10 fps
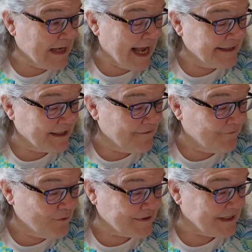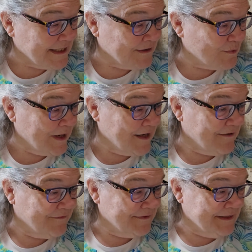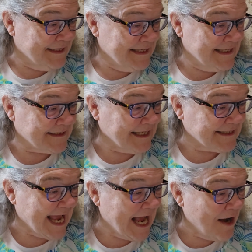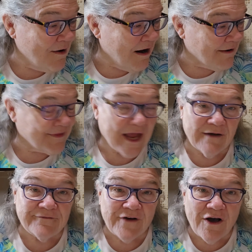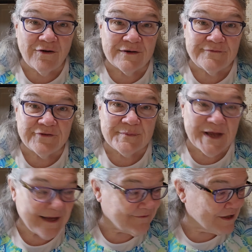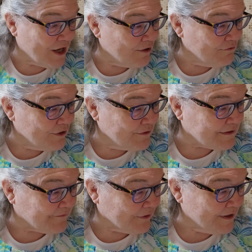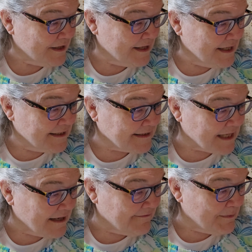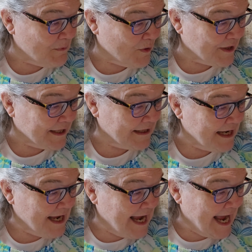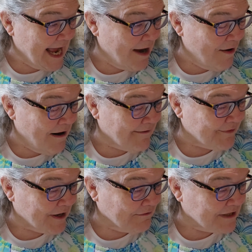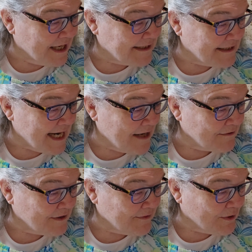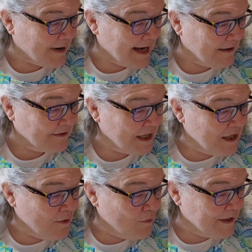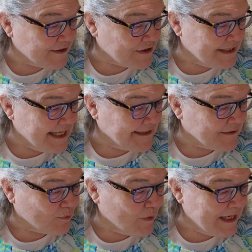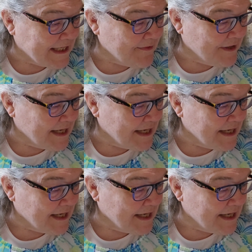Isaiah 14 and 12. It says, How art thou fallen from heaven, O Lucifer, son of the morning? How art thou cut down to the ground, which didst weaken the